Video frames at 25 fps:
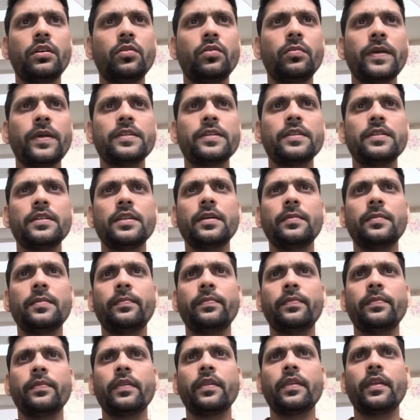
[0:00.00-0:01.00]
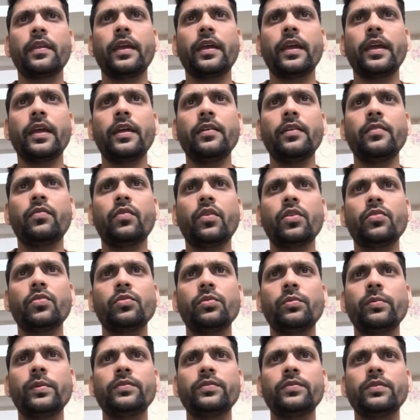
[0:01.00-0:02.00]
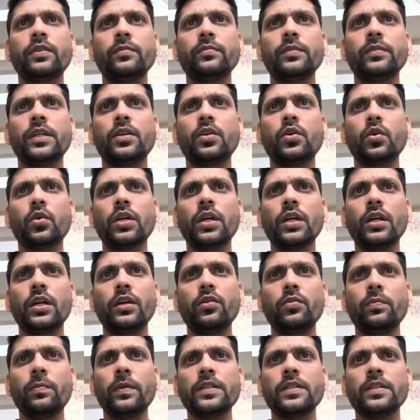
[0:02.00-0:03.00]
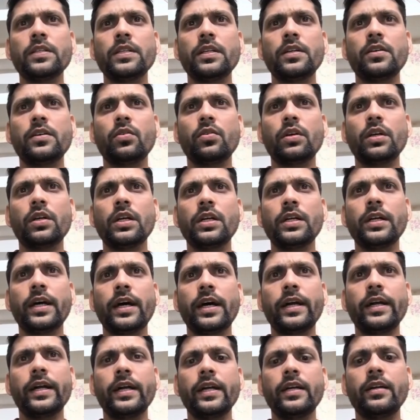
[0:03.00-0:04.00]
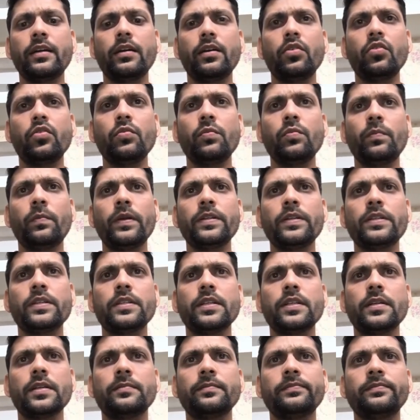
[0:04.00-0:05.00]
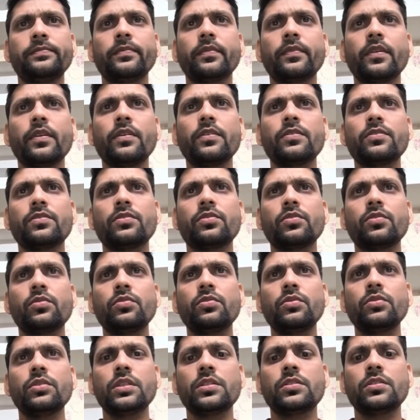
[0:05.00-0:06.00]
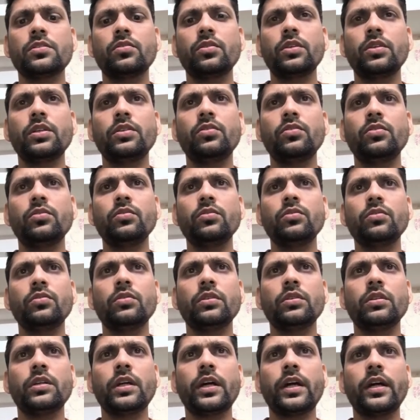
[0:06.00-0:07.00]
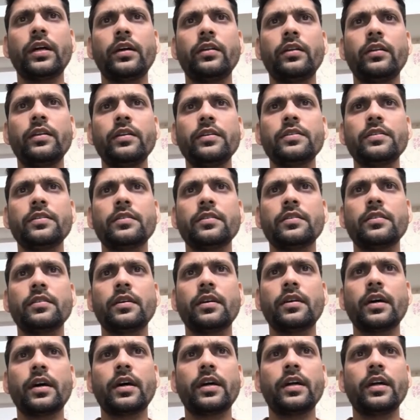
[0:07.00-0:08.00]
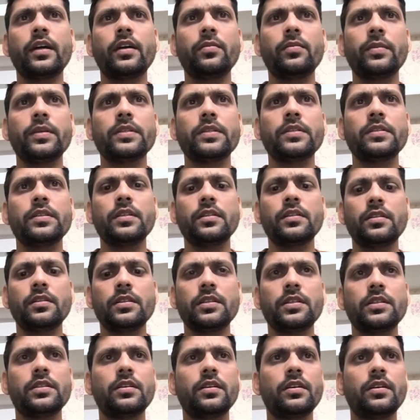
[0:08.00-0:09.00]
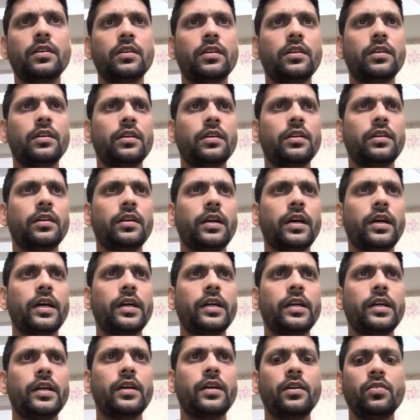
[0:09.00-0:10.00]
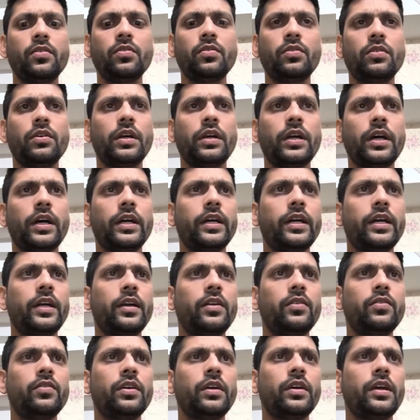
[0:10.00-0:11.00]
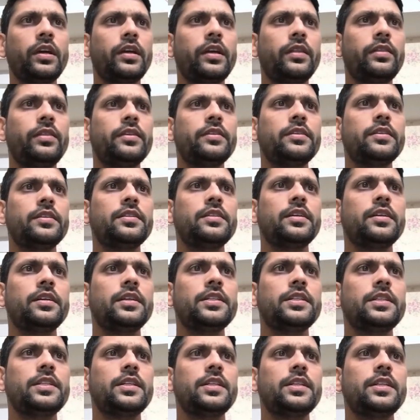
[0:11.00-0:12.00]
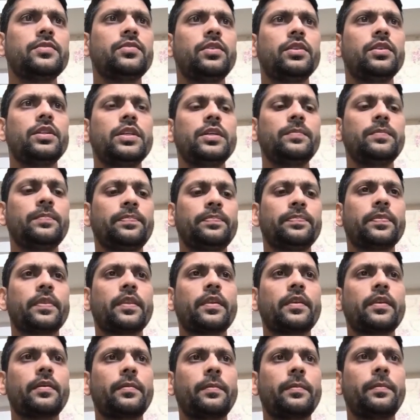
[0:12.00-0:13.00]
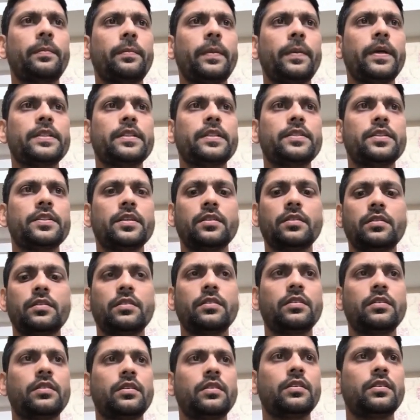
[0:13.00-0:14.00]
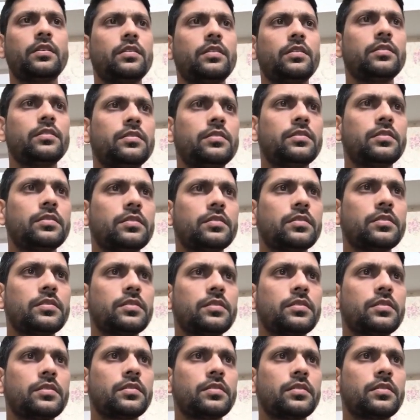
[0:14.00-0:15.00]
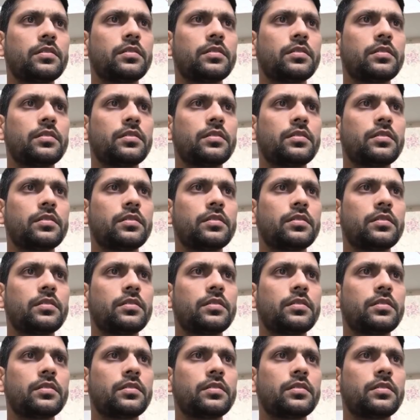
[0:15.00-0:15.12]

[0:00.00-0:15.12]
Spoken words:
passenger, and what would be from the total new passenger, total target new passenger. So just going to write this target new passenger. This is the target new, and this is the status for the passenger. Just